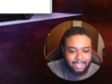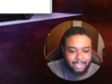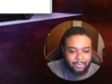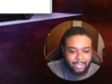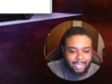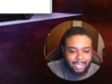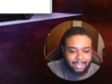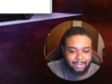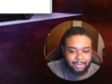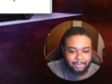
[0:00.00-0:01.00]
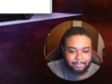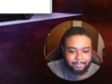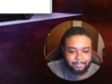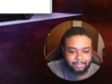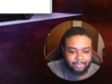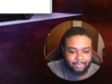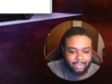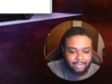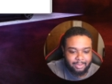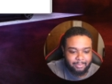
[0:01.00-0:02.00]
I want to add um
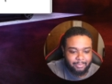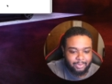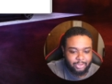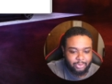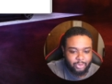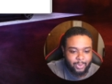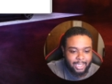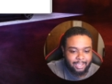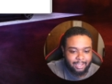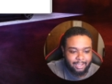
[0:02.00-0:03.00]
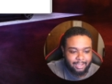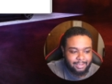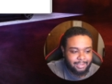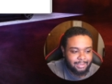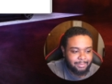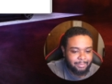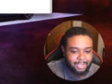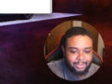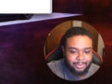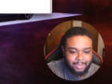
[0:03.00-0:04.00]
some social icons and make
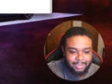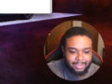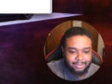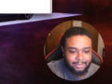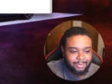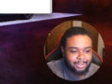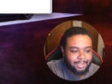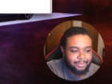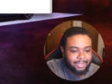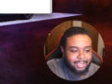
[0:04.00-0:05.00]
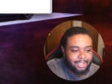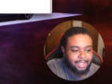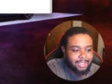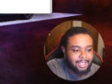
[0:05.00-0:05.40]
sure it's centered and everything.